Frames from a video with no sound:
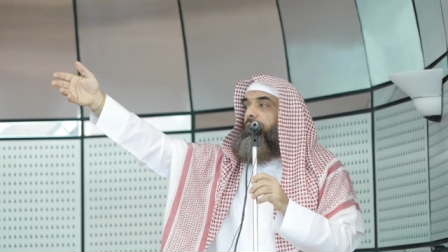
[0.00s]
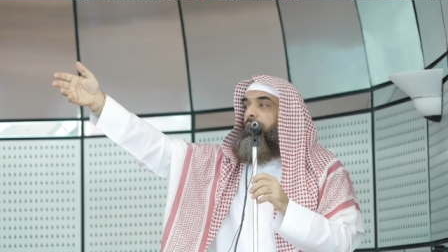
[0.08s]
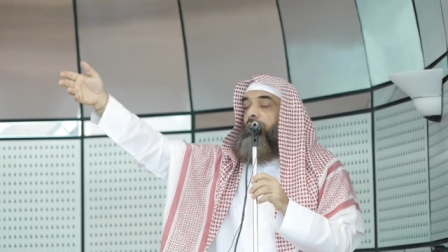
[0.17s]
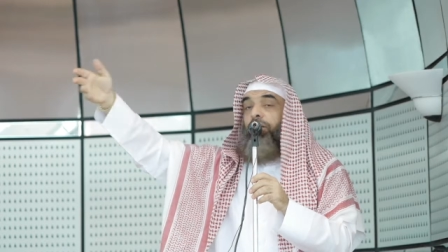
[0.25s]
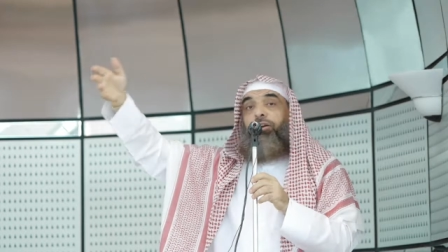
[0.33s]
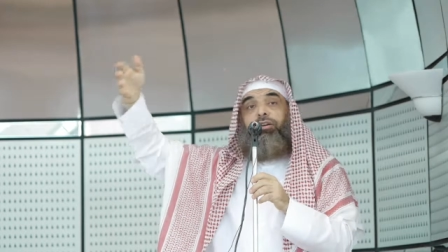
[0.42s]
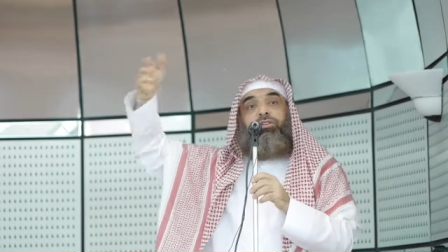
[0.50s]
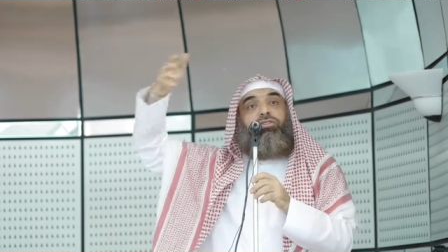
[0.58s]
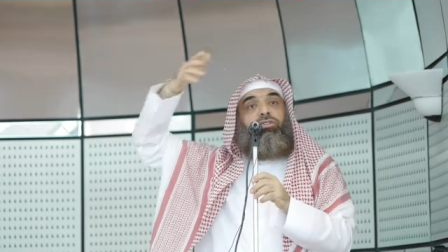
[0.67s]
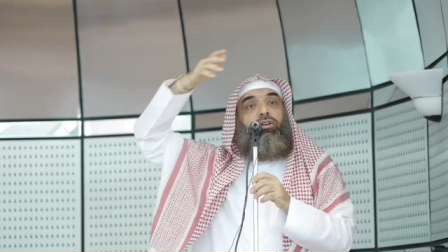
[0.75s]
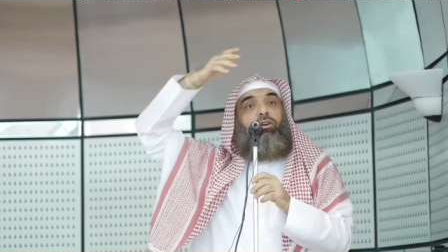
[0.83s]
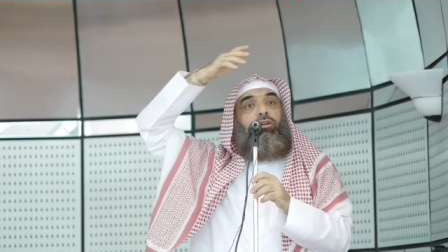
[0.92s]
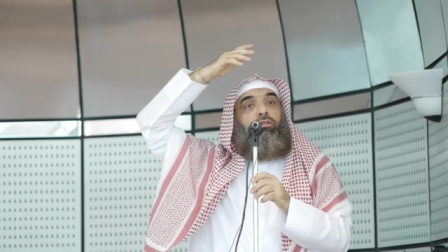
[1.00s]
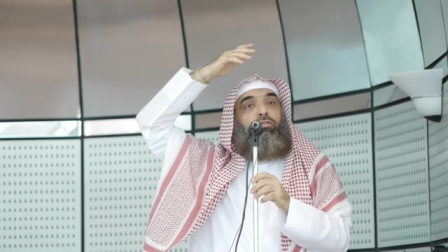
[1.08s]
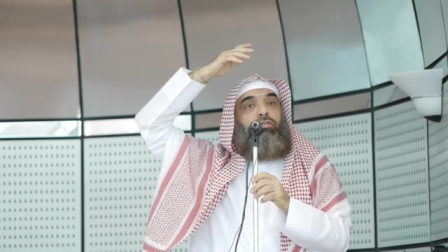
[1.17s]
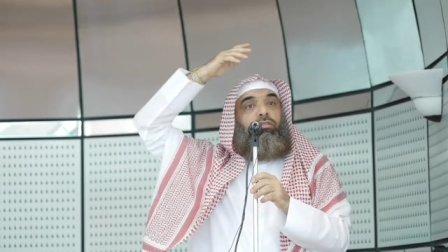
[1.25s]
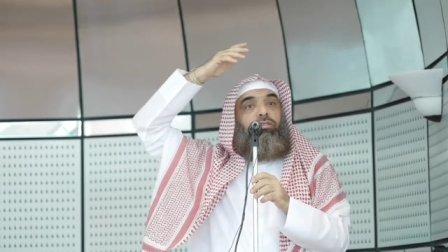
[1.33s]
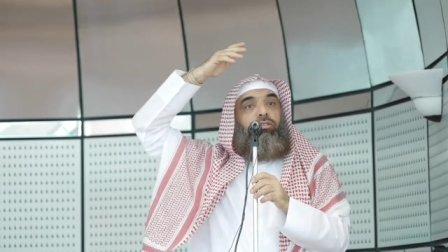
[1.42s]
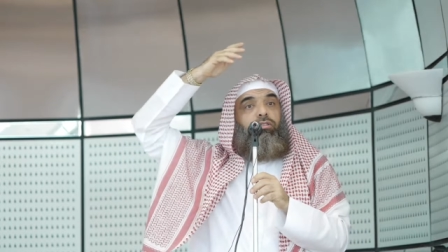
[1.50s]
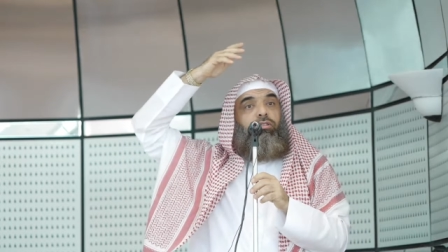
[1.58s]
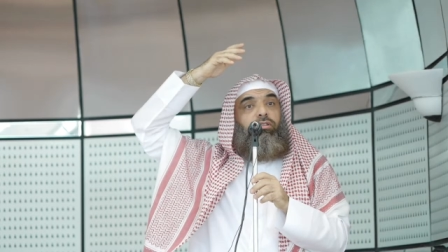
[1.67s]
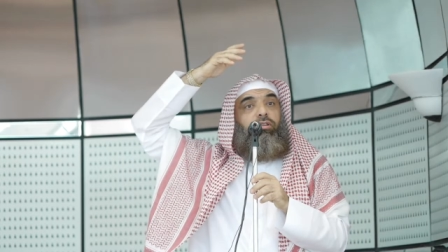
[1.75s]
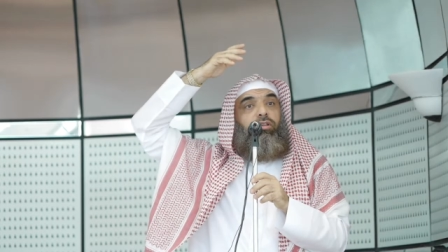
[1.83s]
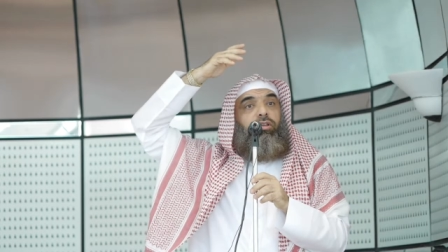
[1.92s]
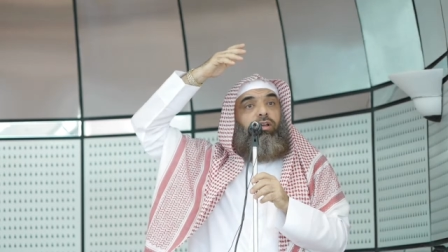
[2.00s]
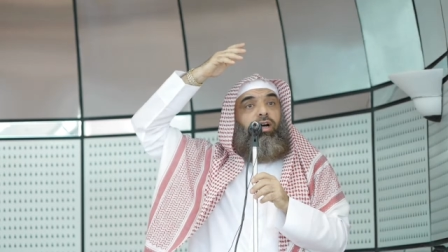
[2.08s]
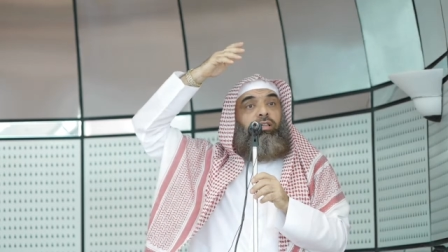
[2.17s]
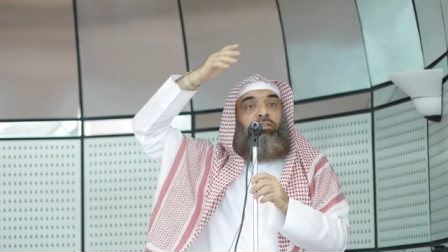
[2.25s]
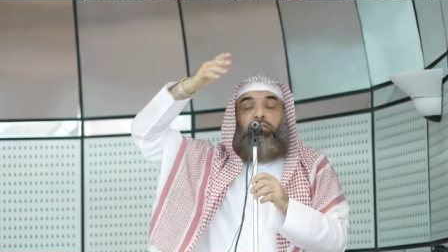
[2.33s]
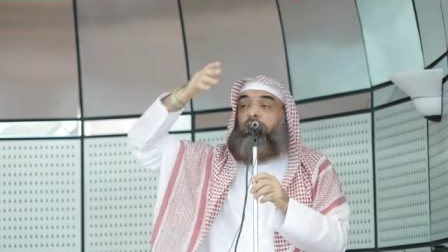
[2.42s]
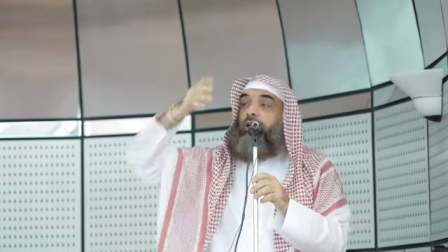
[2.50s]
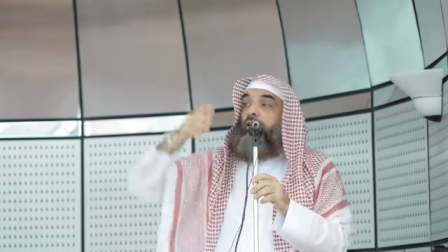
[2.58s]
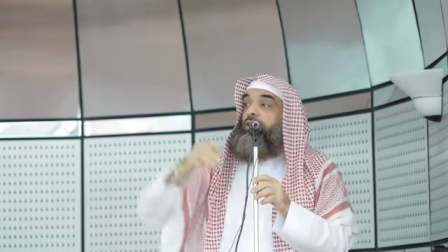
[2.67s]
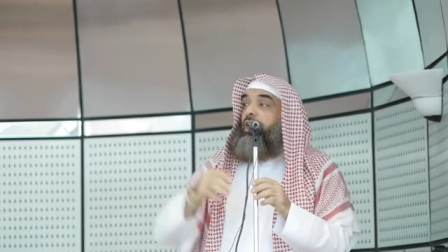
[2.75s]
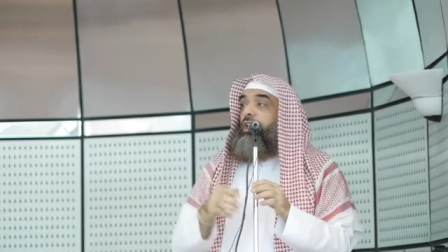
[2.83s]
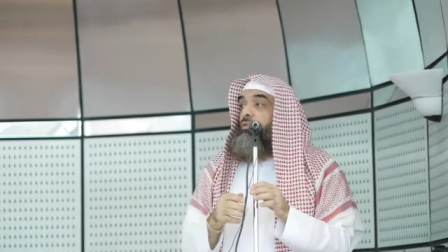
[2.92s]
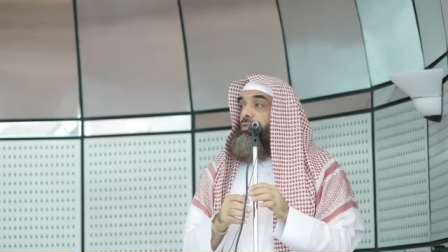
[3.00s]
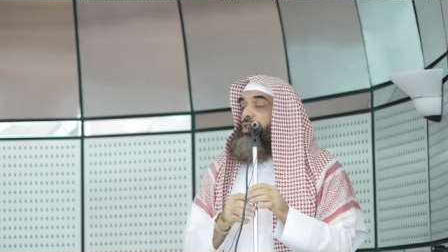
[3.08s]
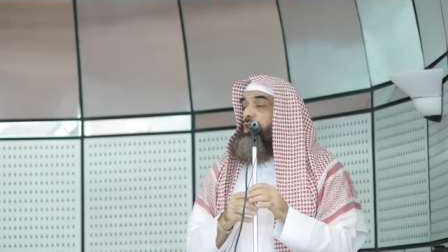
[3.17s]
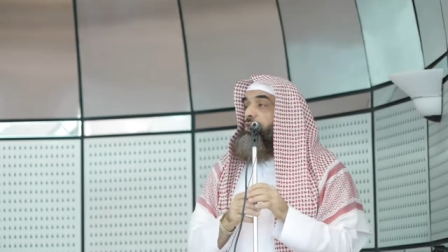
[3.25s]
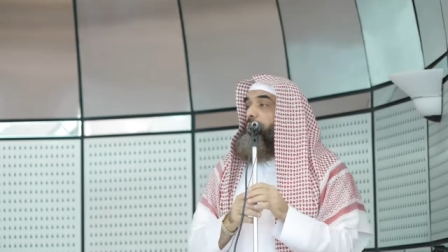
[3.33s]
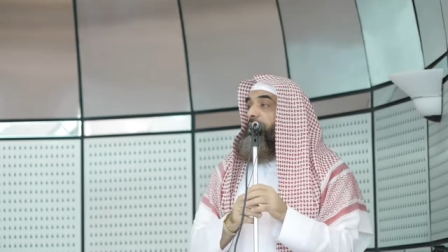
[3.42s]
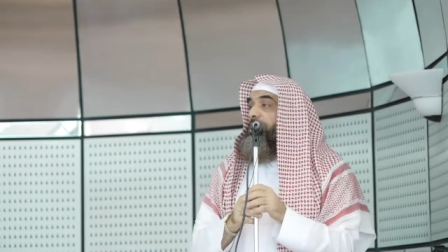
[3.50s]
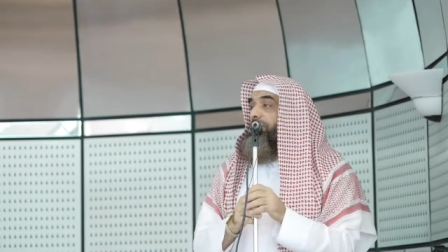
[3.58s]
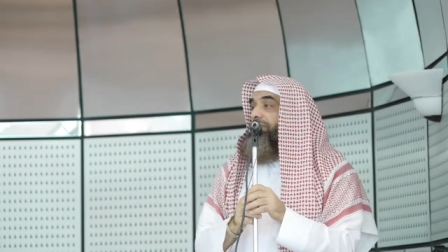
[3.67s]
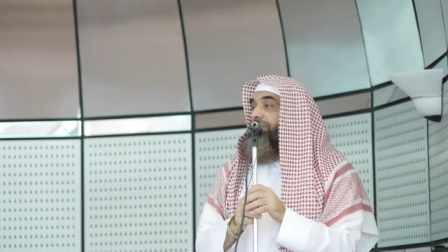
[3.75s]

inherits earth until the day of judgment.